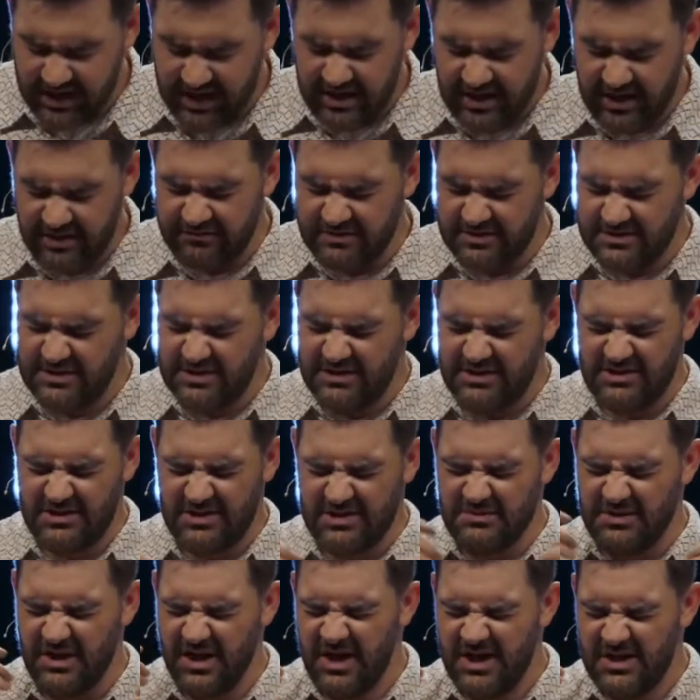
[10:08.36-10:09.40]
of is he's just
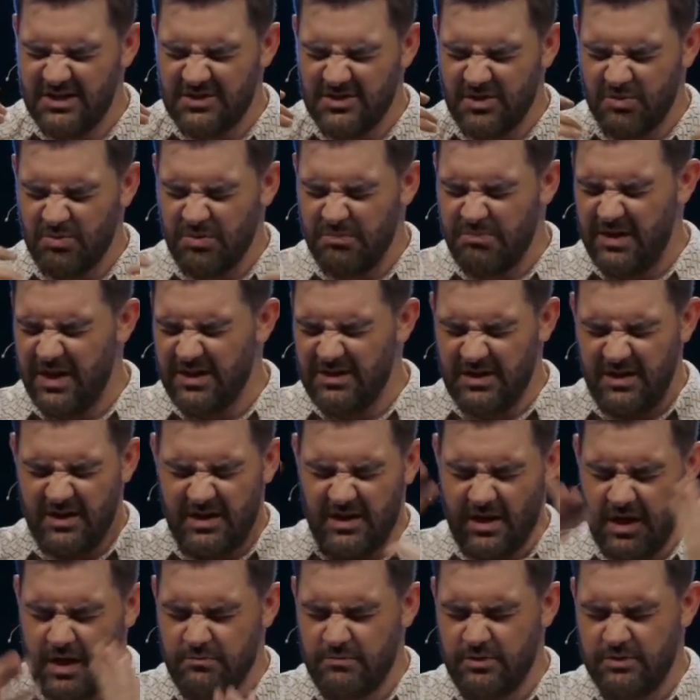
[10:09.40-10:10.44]
so repentant and
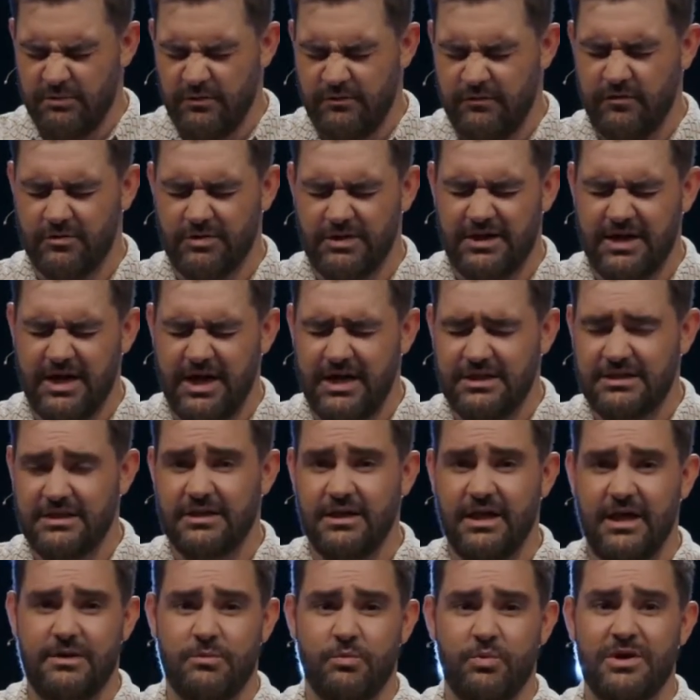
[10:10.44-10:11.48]
humbled before God that
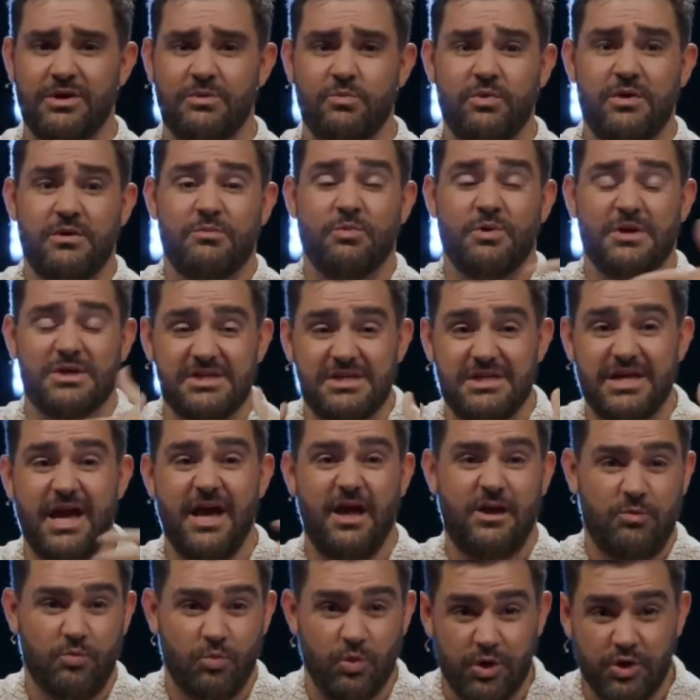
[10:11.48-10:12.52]
like we're
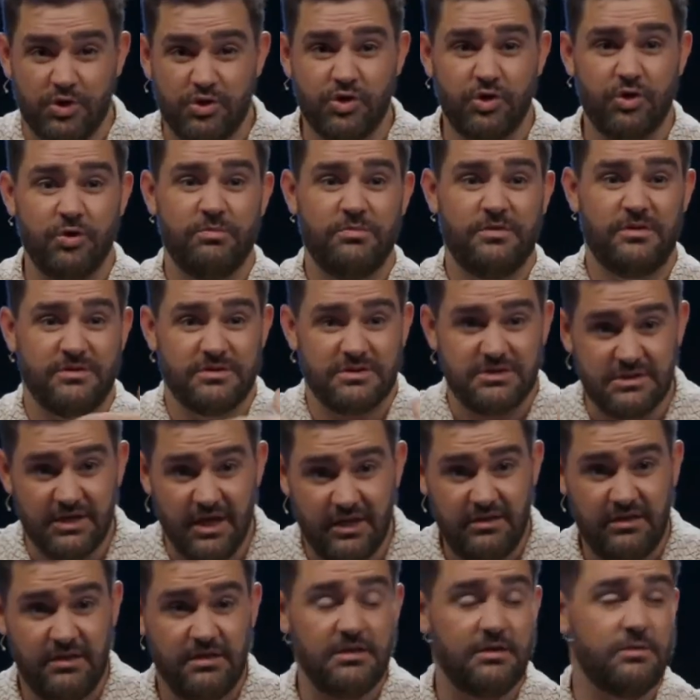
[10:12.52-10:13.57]
dead, we're doomed, there's
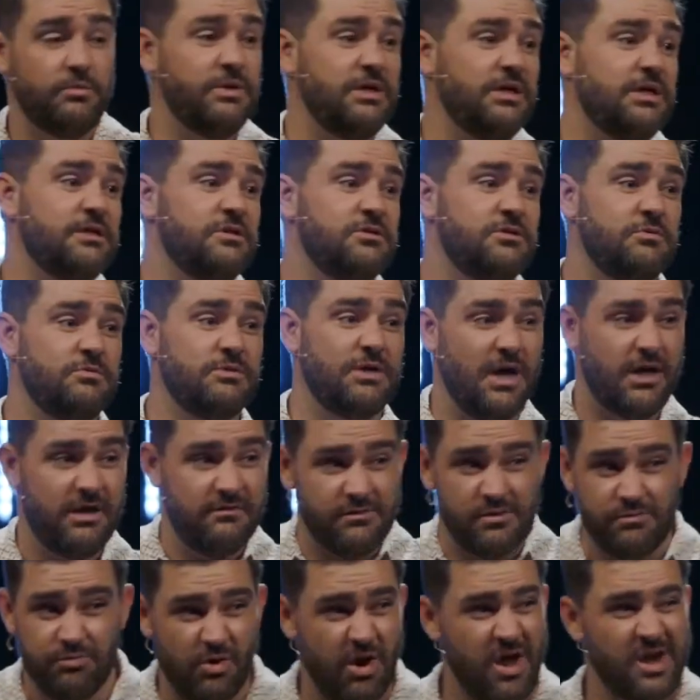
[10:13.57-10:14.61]
nothing that we can do. God, have you
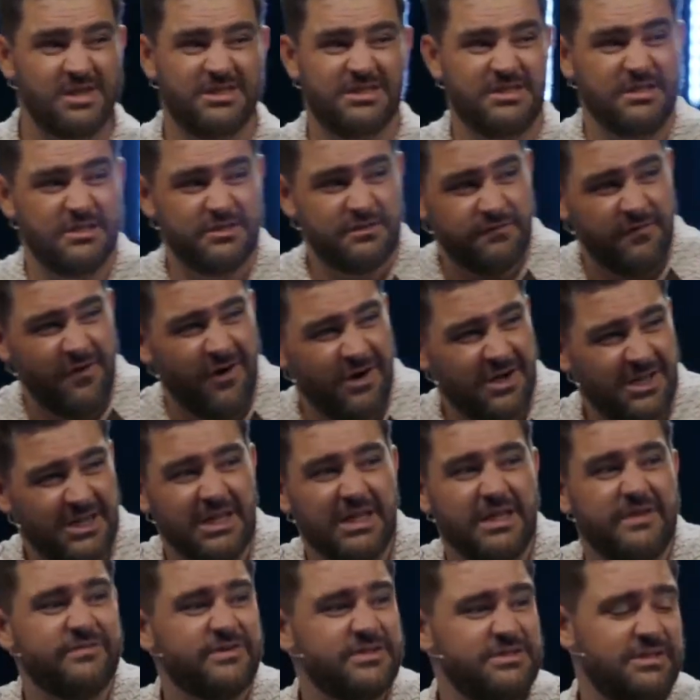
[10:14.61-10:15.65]
brought us this far to
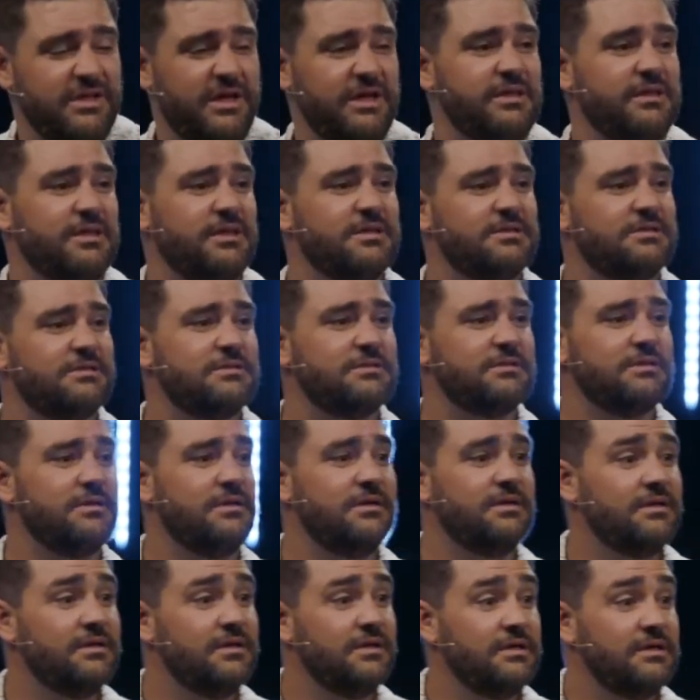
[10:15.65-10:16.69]
leave us like this?
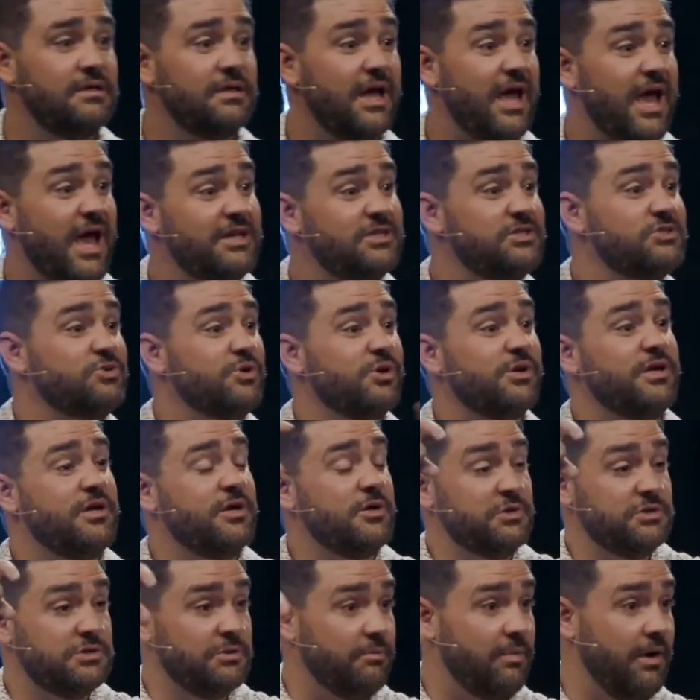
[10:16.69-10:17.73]
Esther
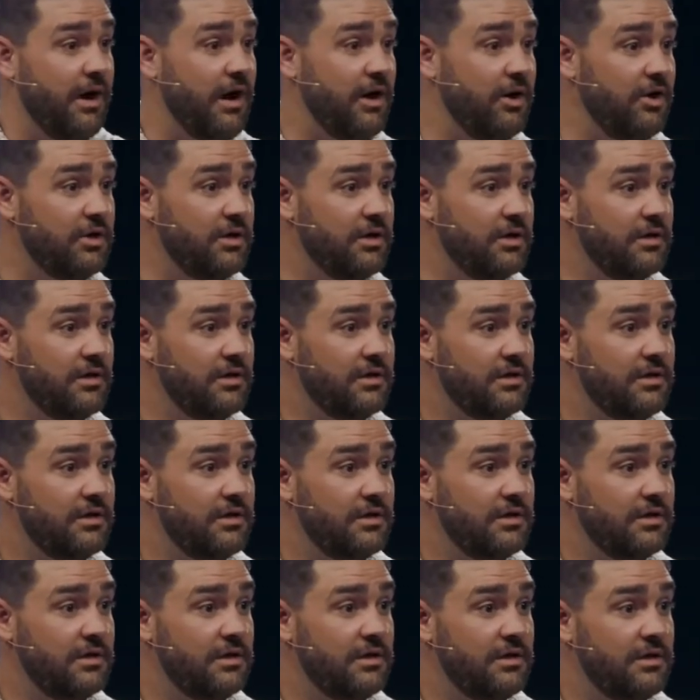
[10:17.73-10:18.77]
hears about
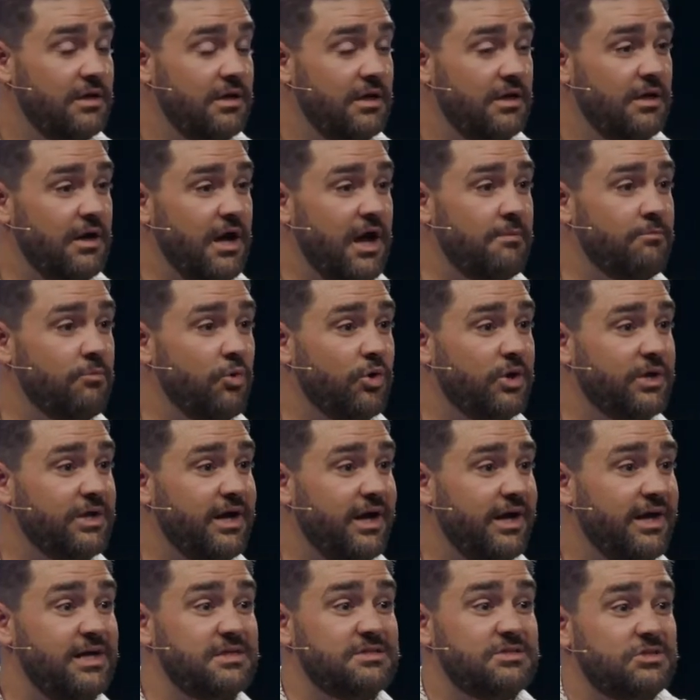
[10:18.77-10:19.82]
how Mordecai
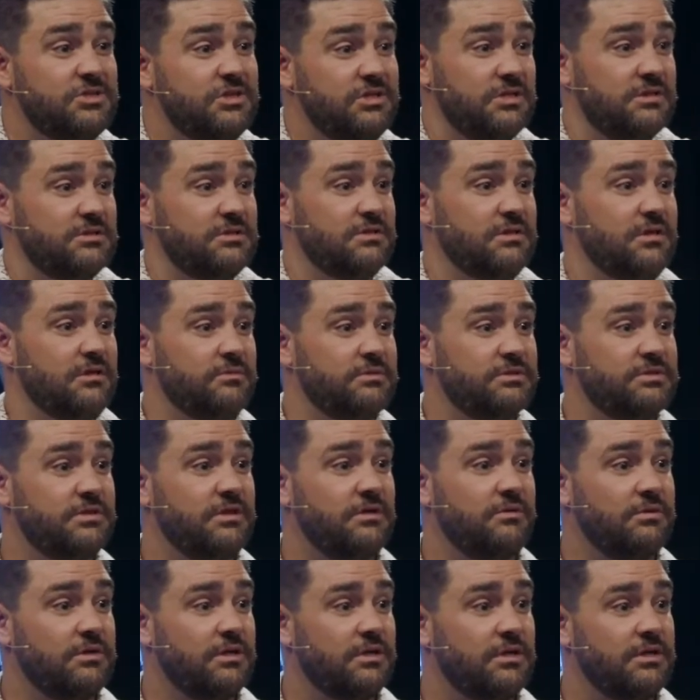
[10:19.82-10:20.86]
is, and she doesn't know what's
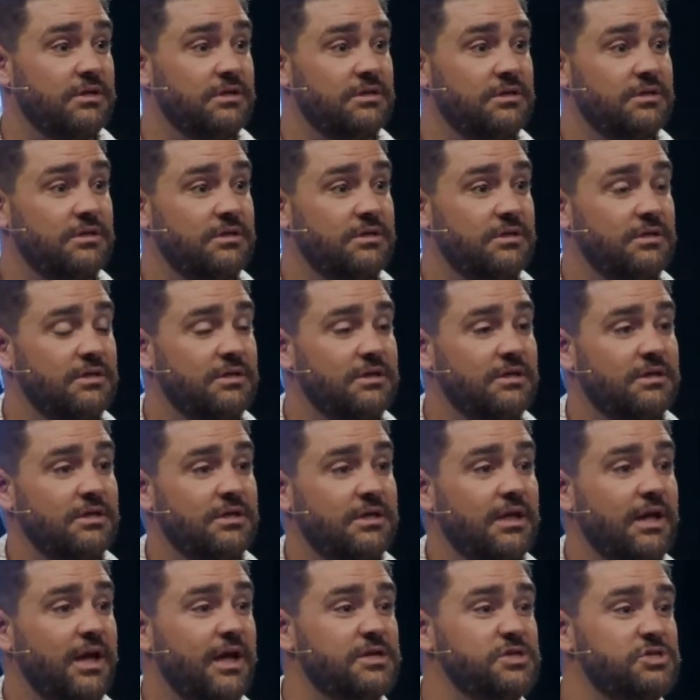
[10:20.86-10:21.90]
going on.
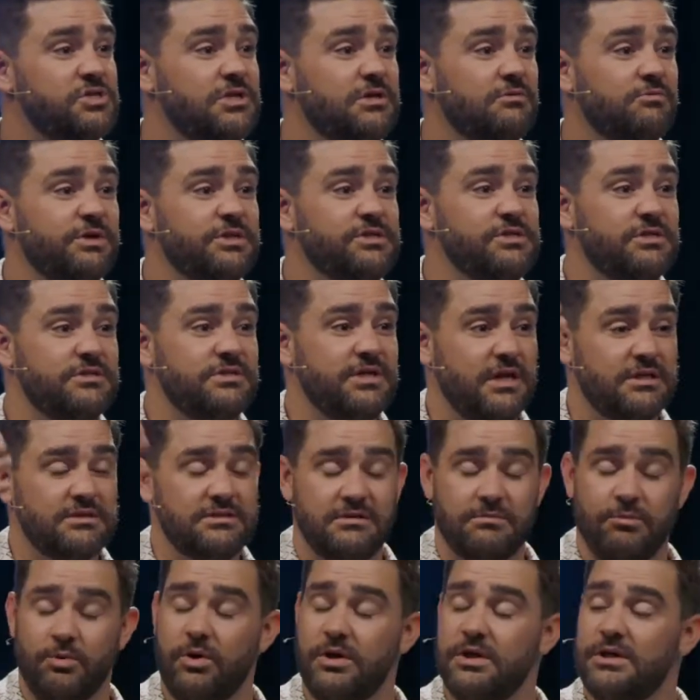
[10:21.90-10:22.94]
And she reaches out to
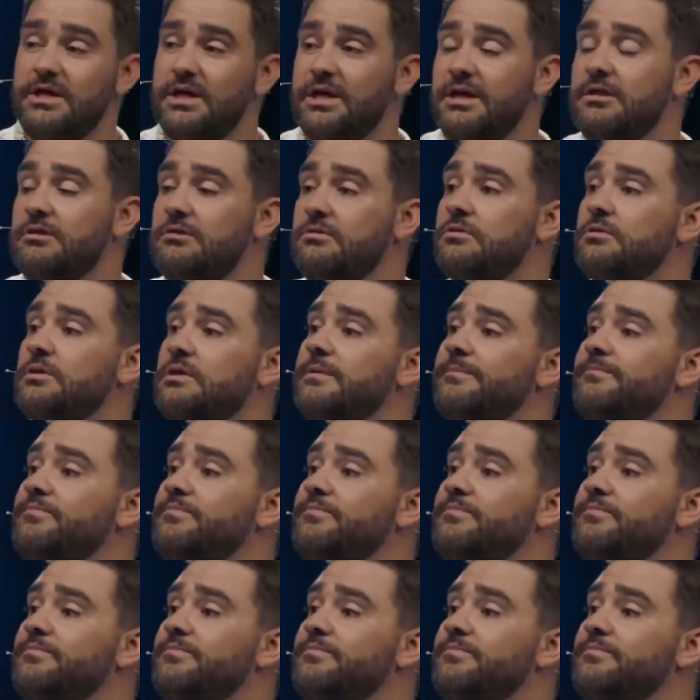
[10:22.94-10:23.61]
Mordecai through